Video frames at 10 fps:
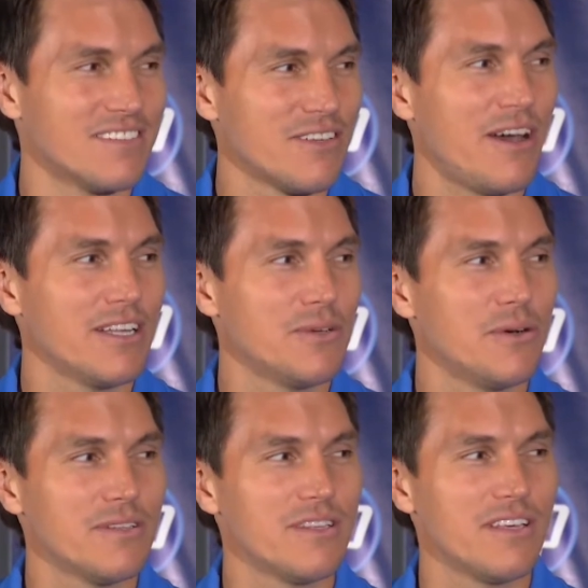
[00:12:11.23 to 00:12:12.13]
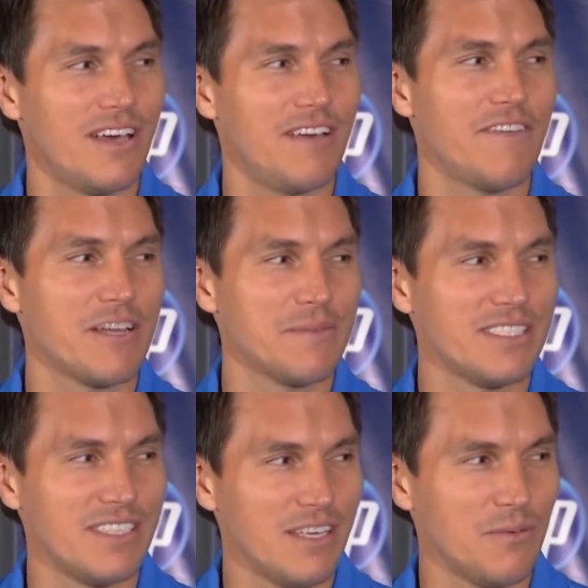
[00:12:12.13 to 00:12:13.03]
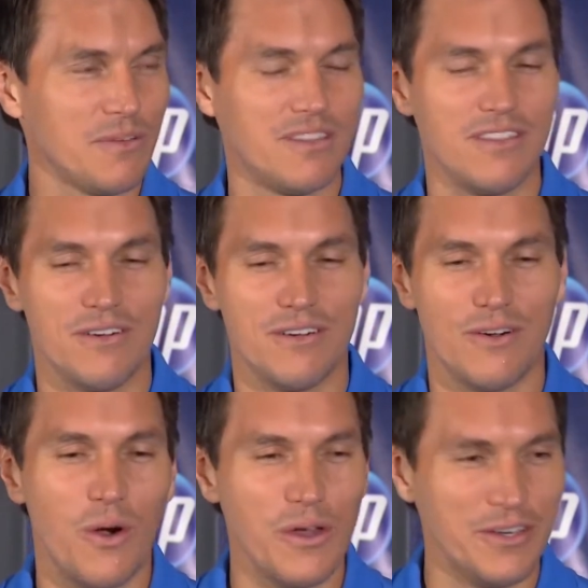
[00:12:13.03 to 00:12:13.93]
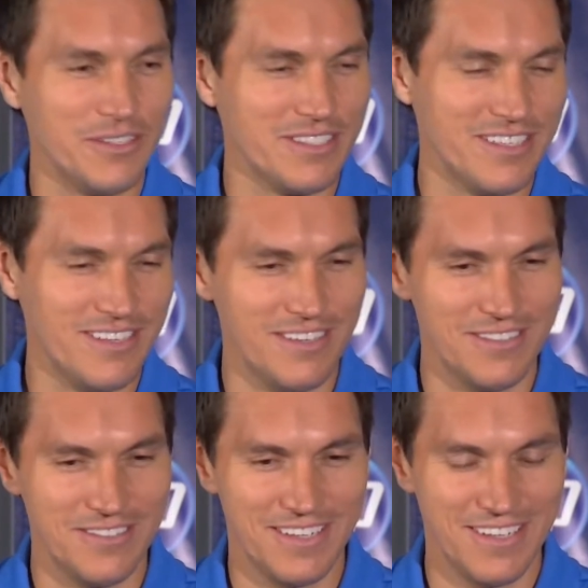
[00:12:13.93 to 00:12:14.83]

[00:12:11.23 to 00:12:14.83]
So I do all the vitamin T with no oils and no